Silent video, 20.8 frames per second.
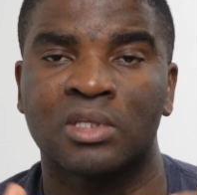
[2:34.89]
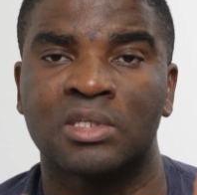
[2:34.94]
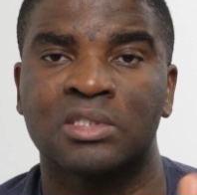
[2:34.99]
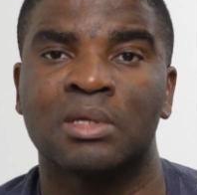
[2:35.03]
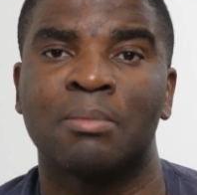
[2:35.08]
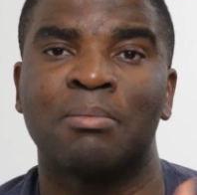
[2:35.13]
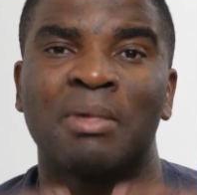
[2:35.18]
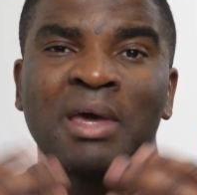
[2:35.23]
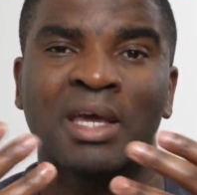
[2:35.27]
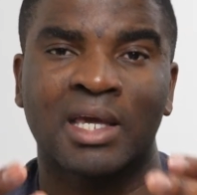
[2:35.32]
is
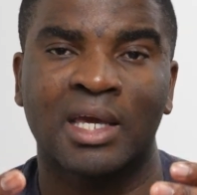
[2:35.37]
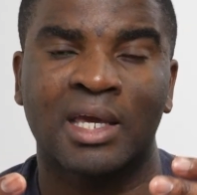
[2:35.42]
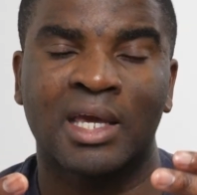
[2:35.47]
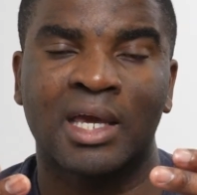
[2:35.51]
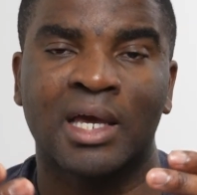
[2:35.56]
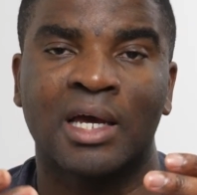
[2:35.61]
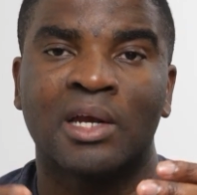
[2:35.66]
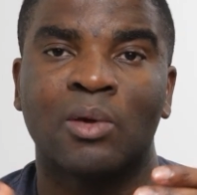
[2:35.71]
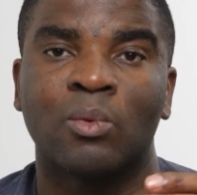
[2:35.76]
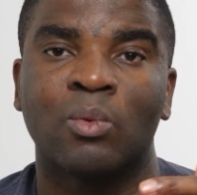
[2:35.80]
the Bank of
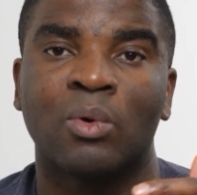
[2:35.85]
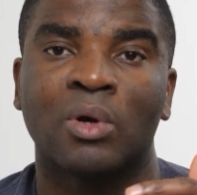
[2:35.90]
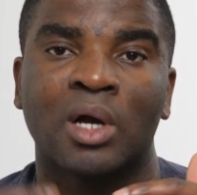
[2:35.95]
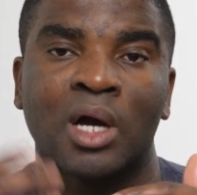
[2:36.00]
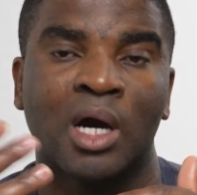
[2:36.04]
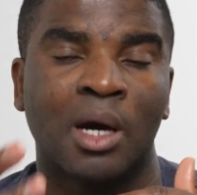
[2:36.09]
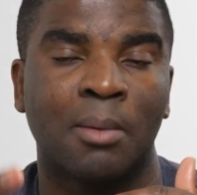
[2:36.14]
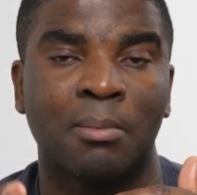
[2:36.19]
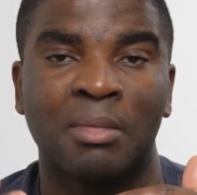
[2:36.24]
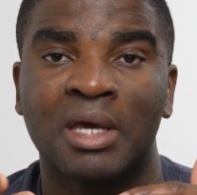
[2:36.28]
Canada will
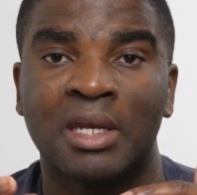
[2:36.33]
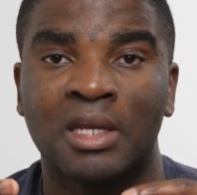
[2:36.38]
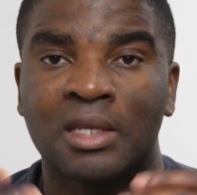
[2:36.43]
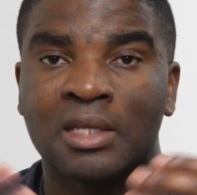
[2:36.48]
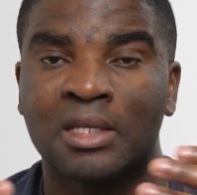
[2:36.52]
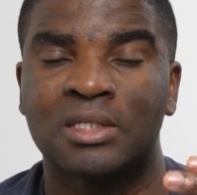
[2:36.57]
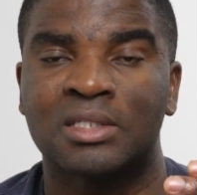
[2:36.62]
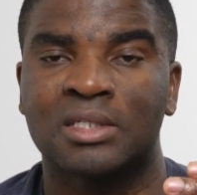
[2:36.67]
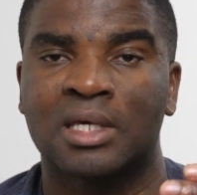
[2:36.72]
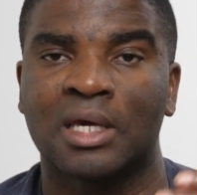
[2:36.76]
come
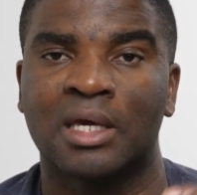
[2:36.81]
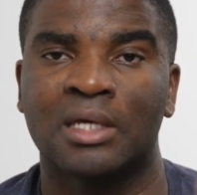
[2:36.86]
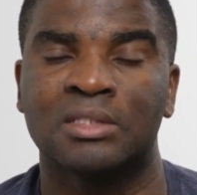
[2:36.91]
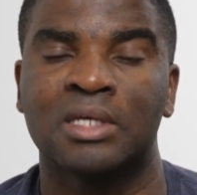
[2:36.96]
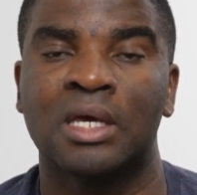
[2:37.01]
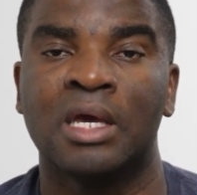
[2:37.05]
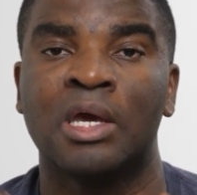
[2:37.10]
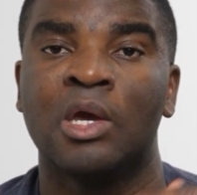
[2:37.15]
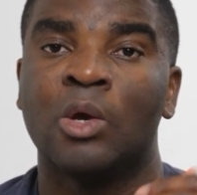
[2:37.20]
in this case,